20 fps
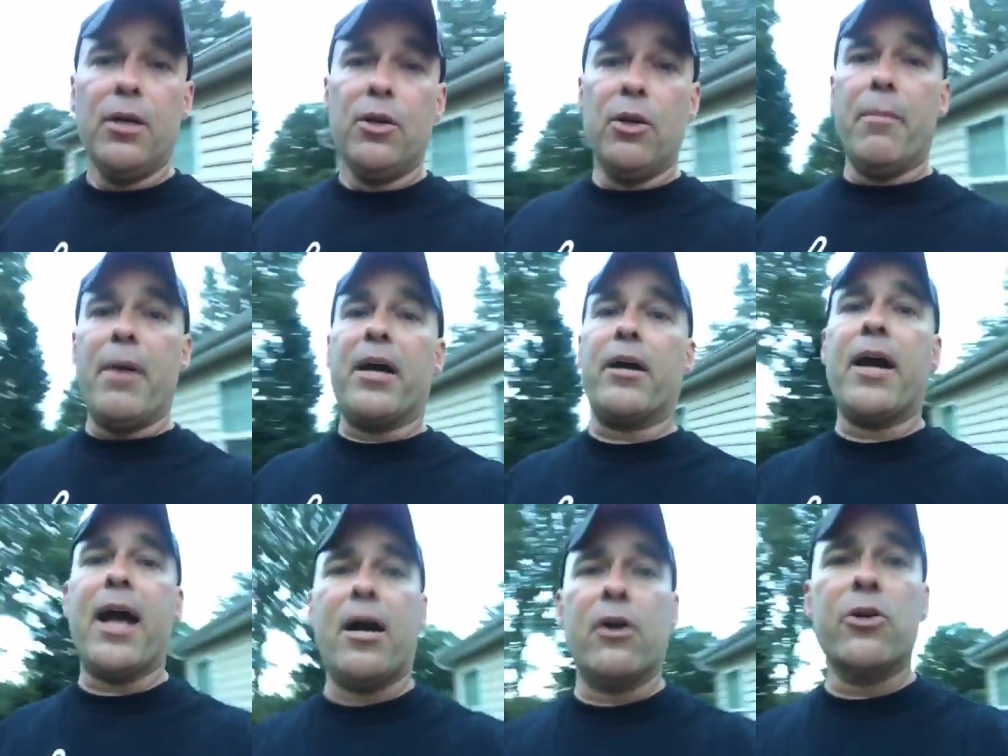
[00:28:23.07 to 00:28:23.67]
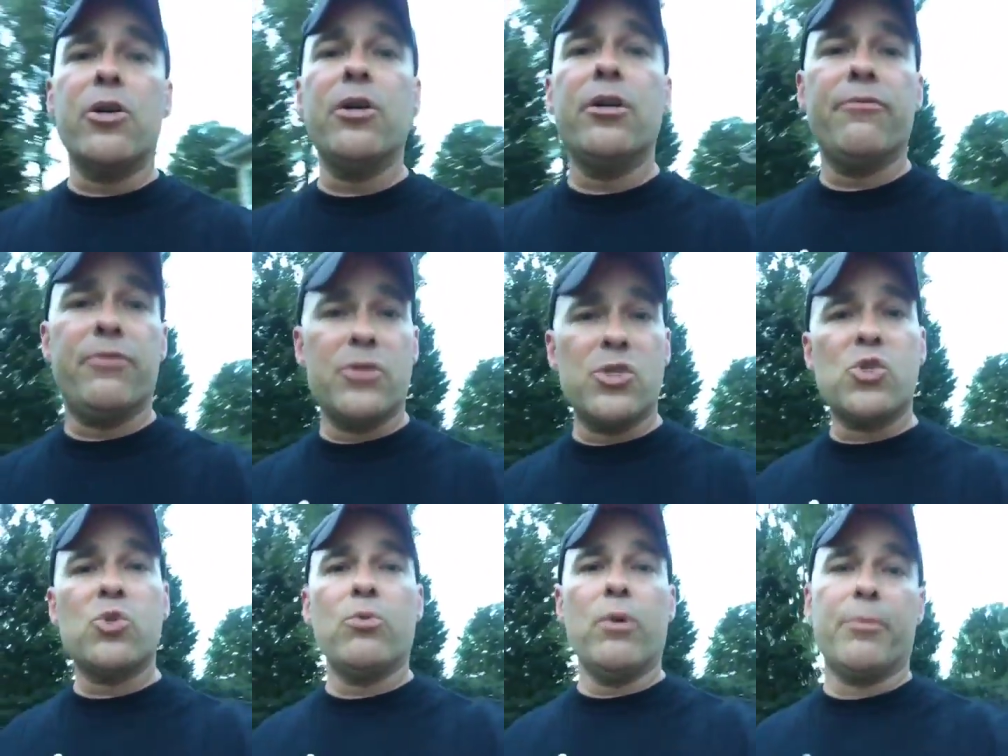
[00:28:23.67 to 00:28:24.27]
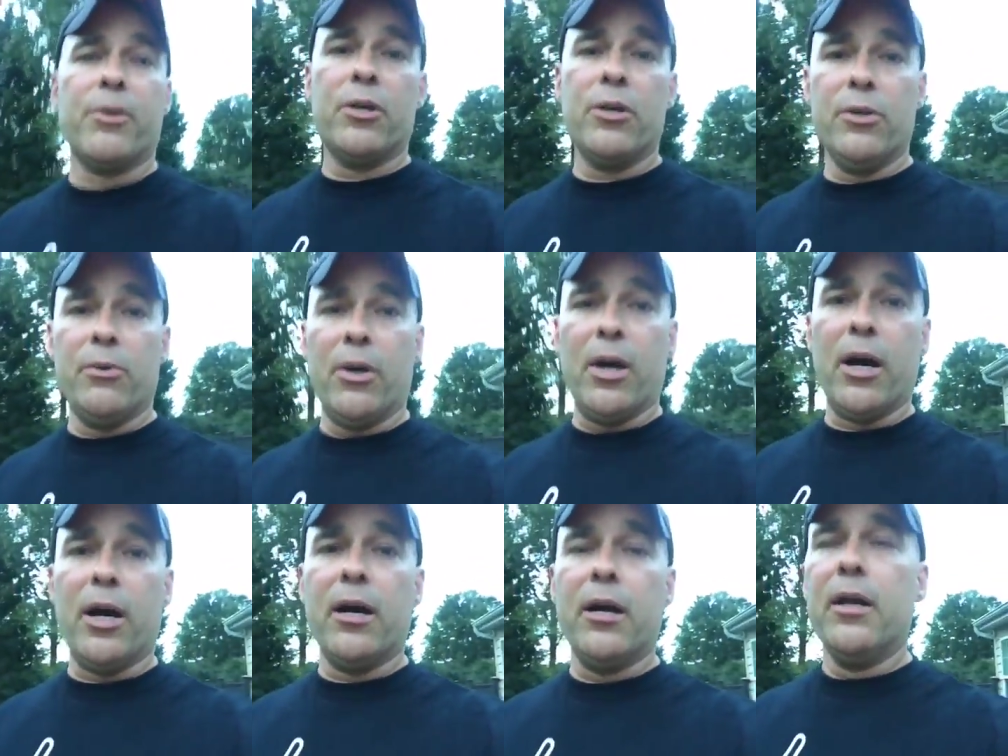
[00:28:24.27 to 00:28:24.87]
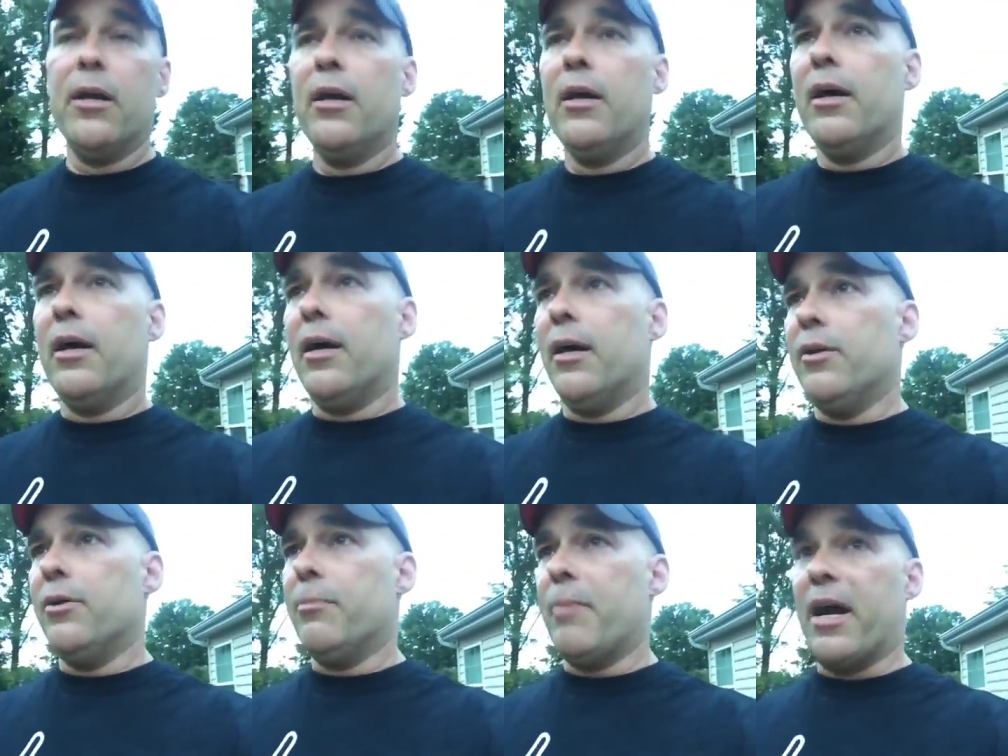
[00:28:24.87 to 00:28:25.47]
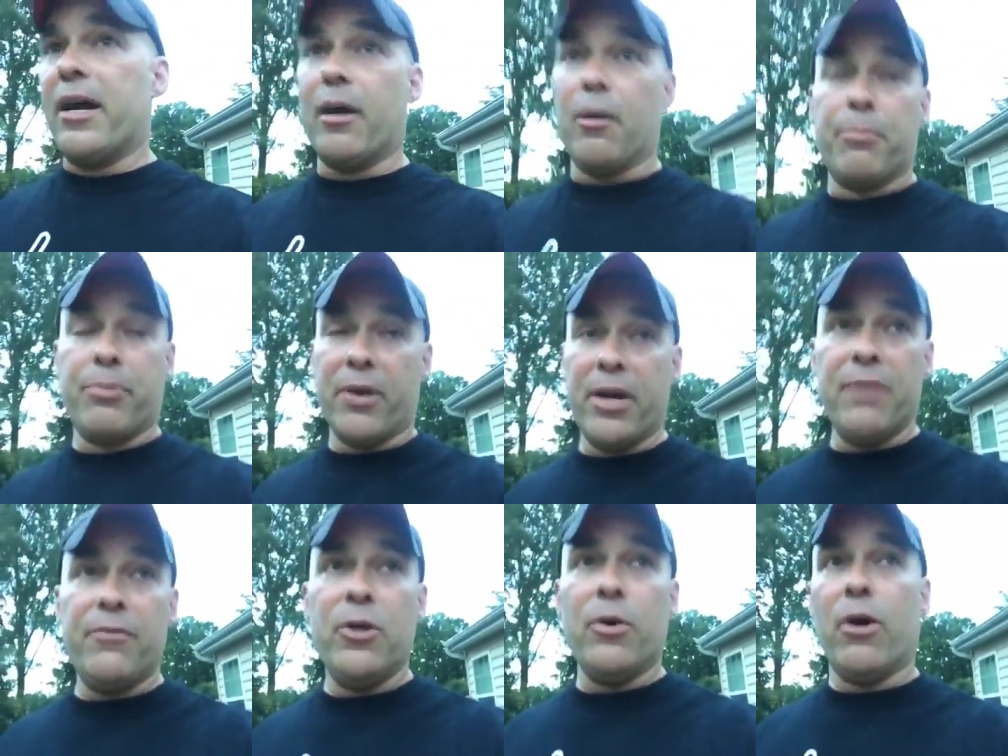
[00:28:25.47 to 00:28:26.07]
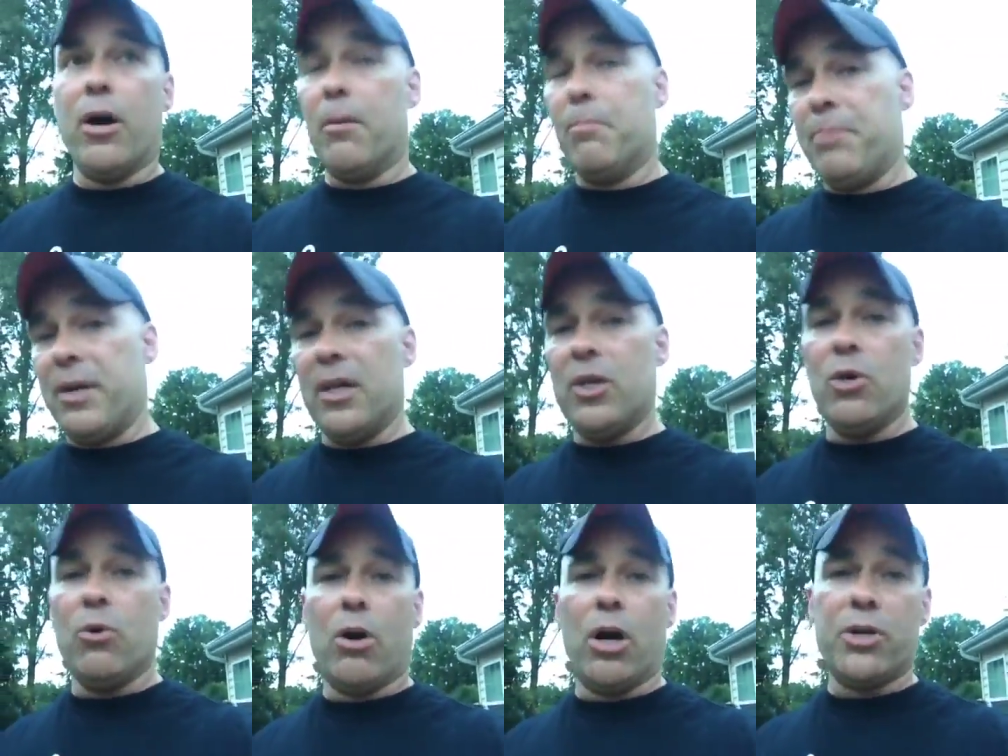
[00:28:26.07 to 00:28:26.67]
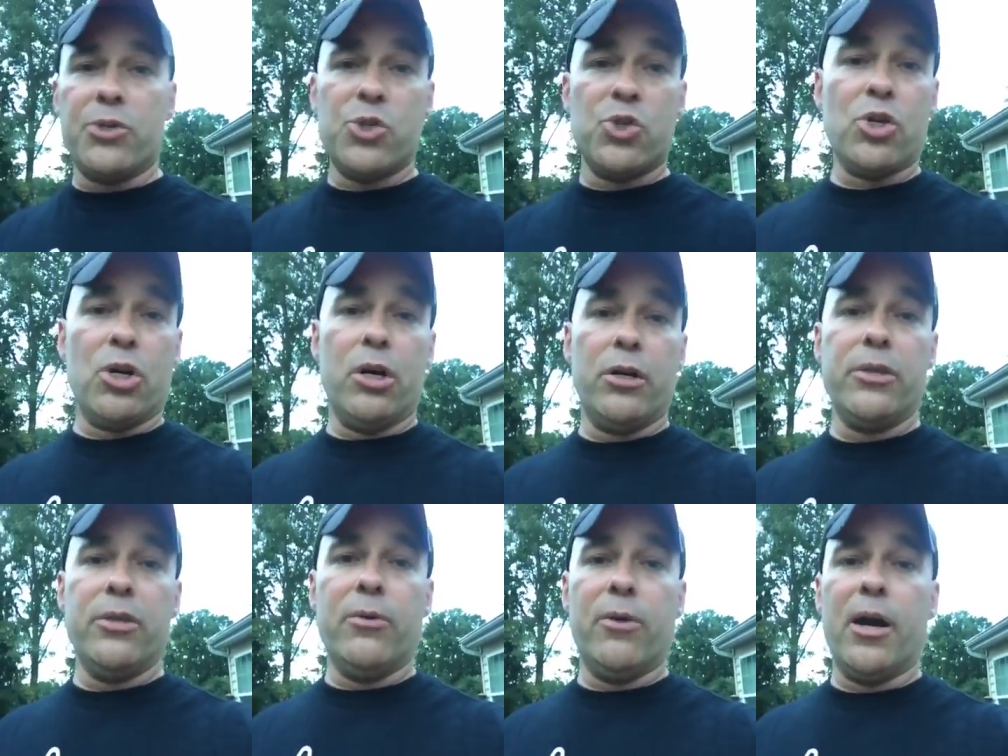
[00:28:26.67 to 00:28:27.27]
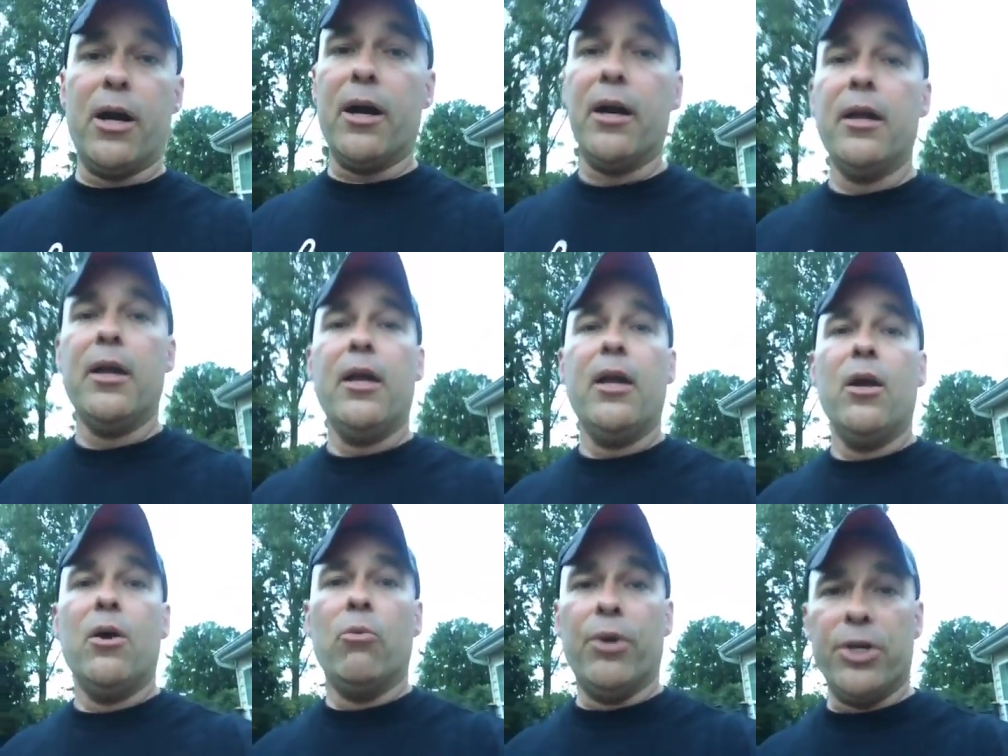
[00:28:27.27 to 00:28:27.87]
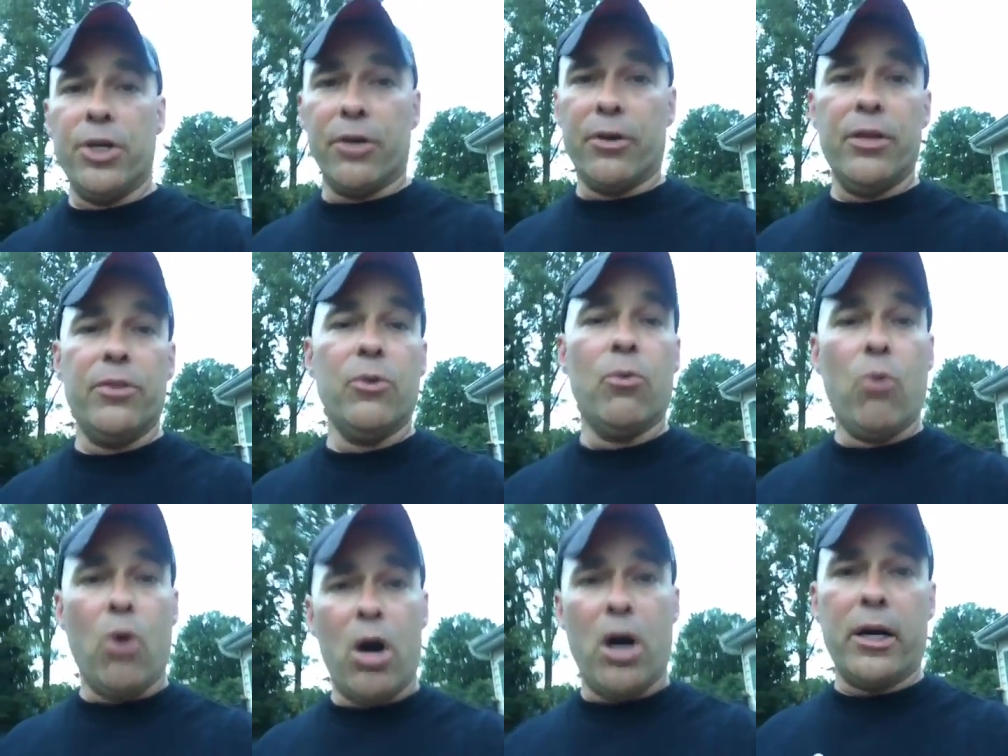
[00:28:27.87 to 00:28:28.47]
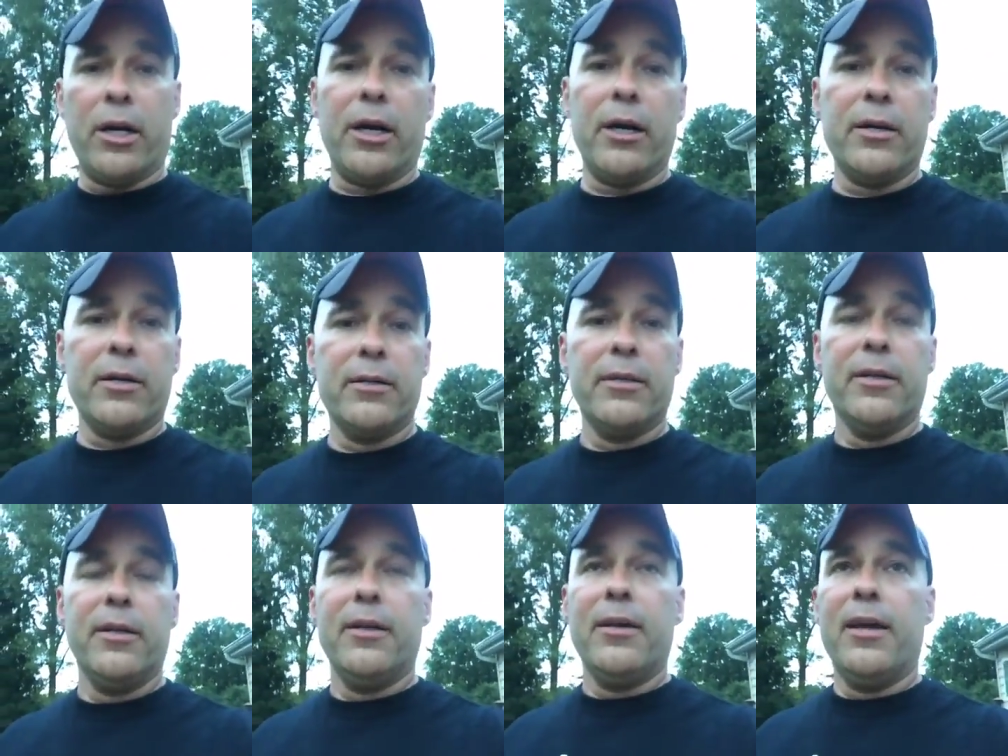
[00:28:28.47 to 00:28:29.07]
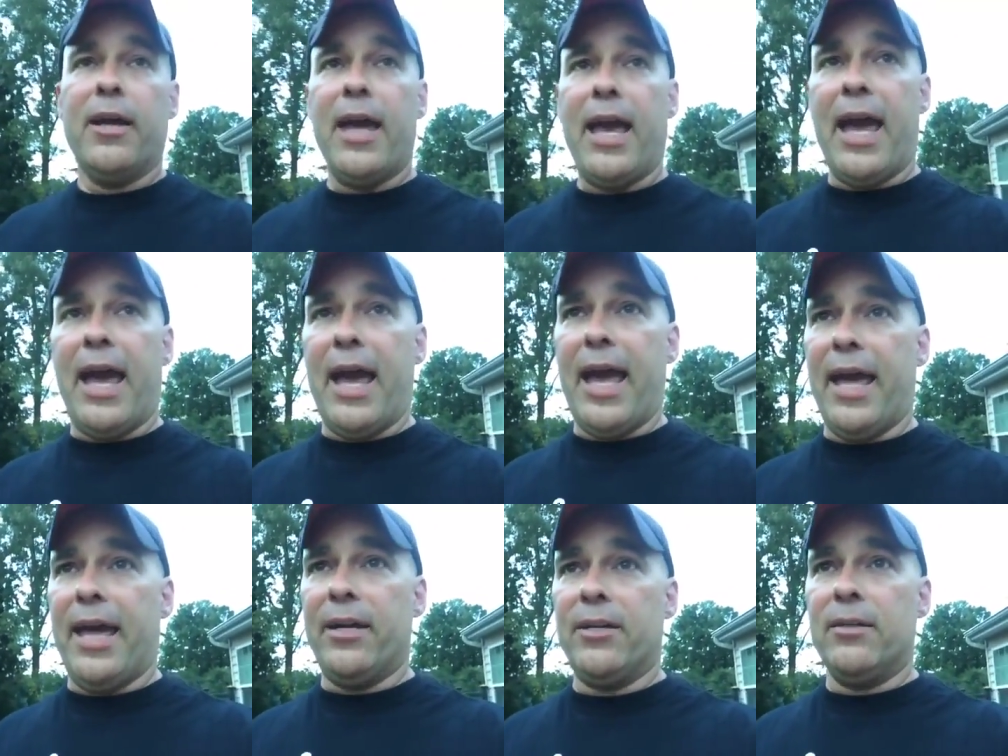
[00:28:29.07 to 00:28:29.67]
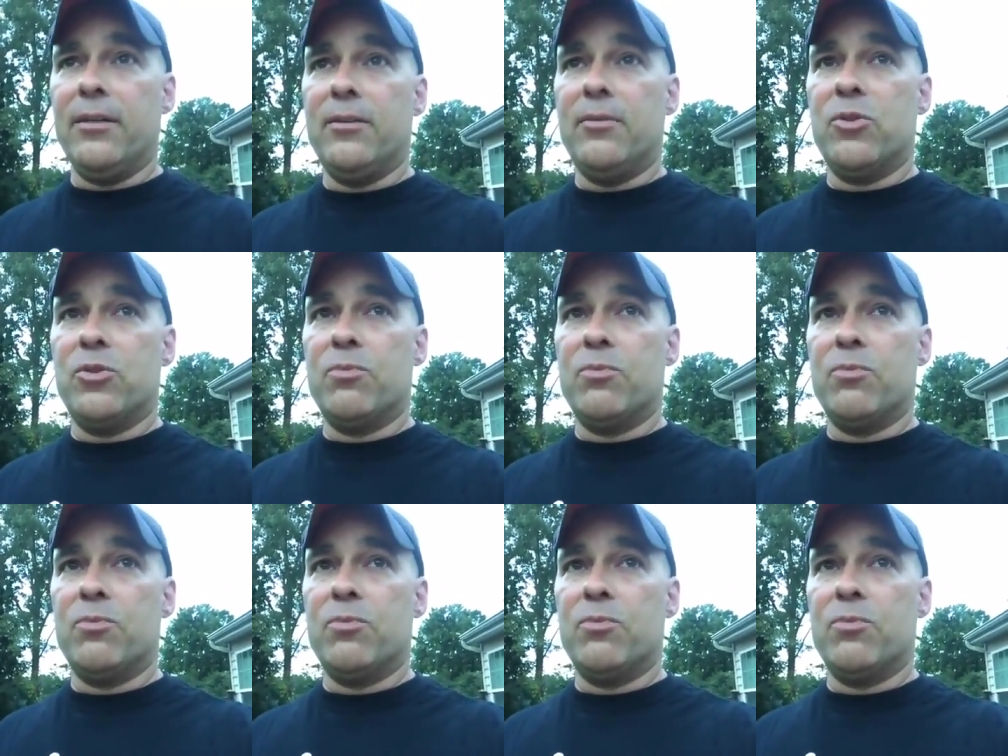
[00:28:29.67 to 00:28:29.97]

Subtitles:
No matter how good of a swimmer you are, no matter how brave you are, big you are, strong you are, when you're in the water, and